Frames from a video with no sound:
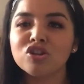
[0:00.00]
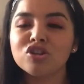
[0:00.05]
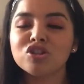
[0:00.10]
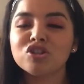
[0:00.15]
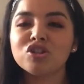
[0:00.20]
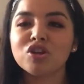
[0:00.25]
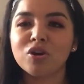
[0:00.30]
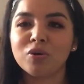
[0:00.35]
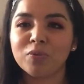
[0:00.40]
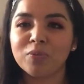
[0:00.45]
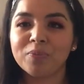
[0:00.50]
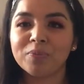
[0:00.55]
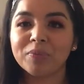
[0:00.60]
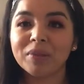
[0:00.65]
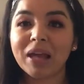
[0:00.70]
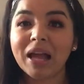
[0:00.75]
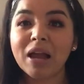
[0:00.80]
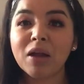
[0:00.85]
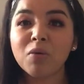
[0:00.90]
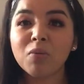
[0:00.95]
So,
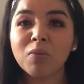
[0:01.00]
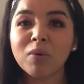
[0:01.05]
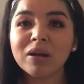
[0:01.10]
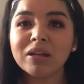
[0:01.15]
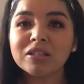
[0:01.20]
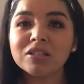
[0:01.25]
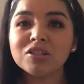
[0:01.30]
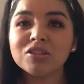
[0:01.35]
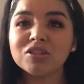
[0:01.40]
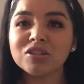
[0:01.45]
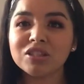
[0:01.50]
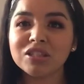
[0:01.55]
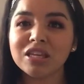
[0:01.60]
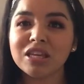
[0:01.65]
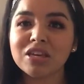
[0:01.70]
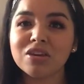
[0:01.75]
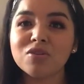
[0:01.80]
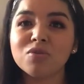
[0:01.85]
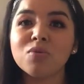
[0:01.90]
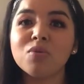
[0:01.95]
I want to
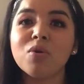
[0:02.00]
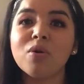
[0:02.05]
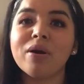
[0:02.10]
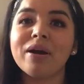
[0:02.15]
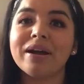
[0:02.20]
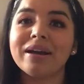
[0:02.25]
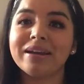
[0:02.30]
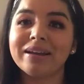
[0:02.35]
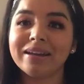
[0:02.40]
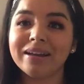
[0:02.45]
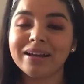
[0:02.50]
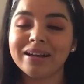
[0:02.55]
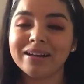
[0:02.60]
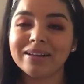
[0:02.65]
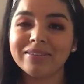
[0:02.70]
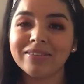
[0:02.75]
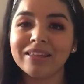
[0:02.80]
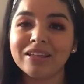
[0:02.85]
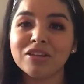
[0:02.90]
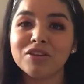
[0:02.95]
see you
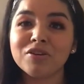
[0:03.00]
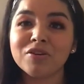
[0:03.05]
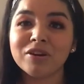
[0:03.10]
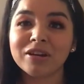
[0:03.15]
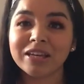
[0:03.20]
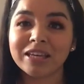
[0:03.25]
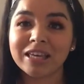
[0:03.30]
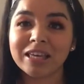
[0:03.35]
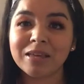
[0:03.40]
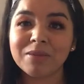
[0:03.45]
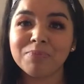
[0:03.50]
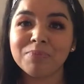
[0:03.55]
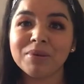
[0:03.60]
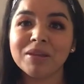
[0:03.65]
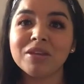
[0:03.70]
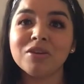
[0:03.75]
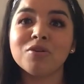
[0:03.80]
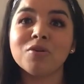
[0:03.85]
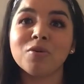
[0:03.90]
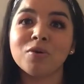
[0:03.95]
that you're
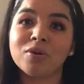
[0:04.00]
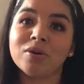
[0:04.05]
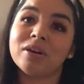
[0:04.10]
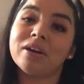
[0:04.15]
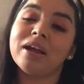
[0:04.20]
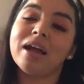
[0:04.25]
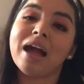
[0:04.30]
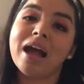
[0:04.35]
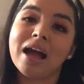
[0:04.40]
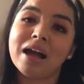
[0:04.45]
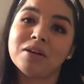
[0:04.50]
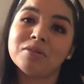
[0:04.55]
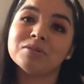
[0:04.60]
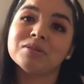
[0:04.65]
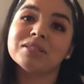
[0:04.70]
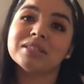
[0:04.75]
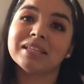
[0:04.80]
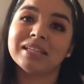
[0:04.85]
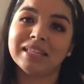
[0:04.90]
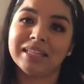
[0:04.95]
keeping your house
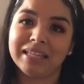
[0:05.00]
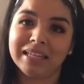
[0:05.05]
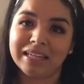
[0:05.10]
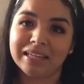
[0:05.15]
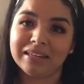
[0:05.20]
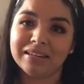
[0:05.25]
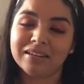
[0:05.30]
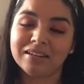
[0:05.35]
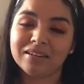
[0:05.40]
clean.